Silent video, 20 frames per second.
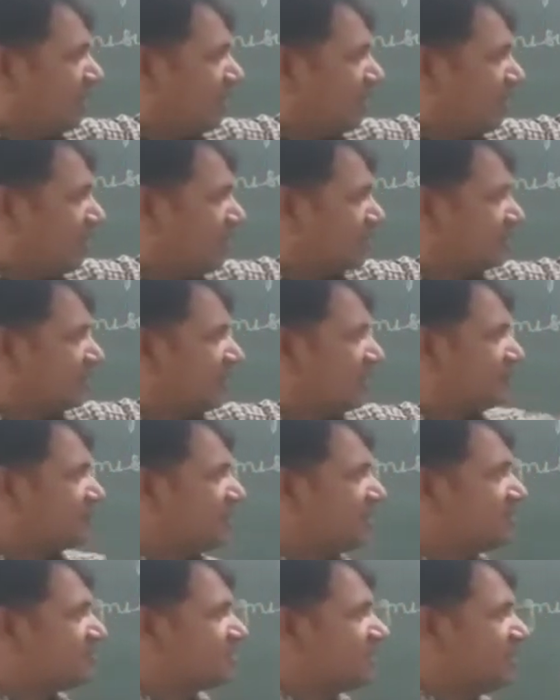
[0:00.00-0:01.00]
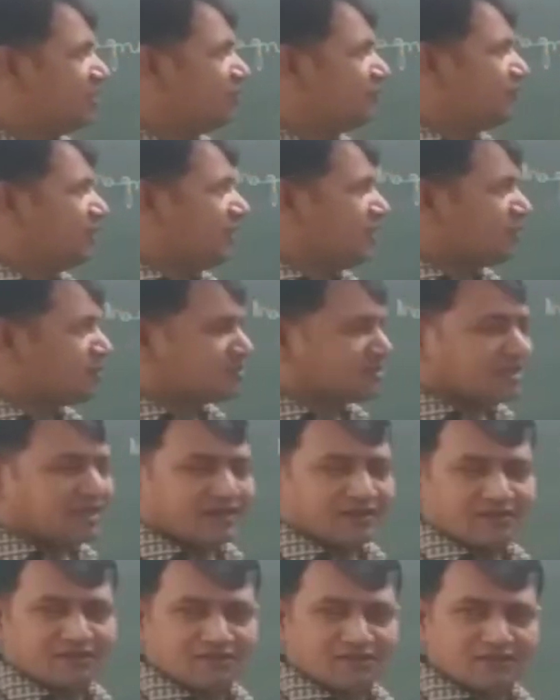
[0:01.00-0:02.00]
At the left hand side of arrow
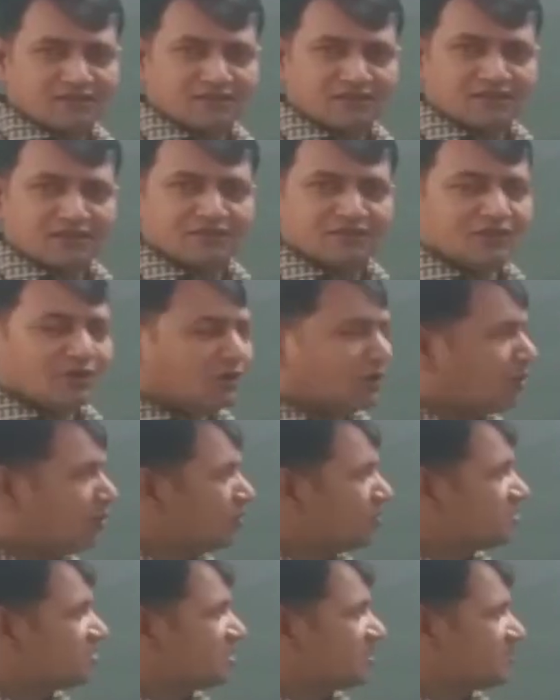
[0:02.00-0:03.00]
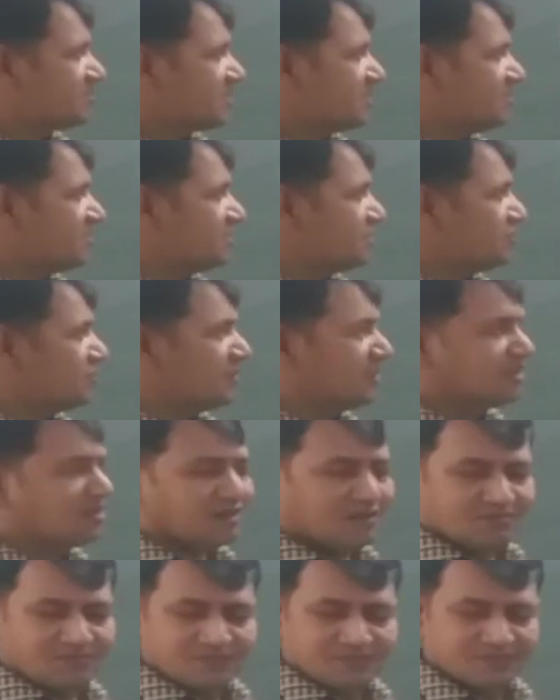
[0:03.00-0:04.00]
sign, the old substances will
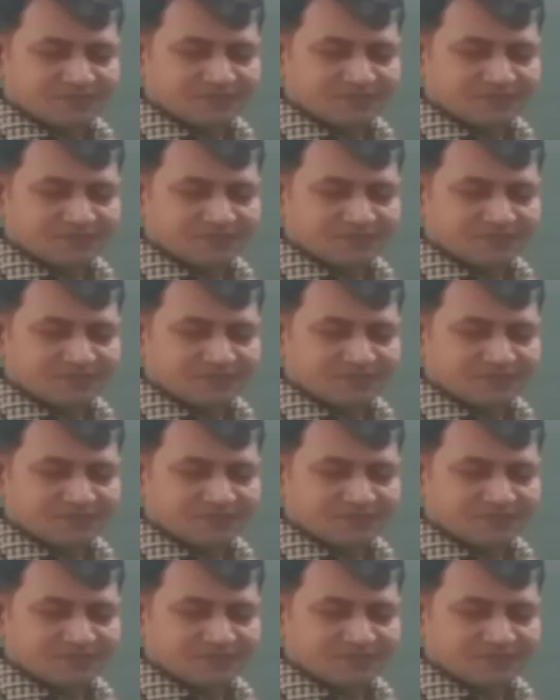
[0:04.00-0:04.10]
come,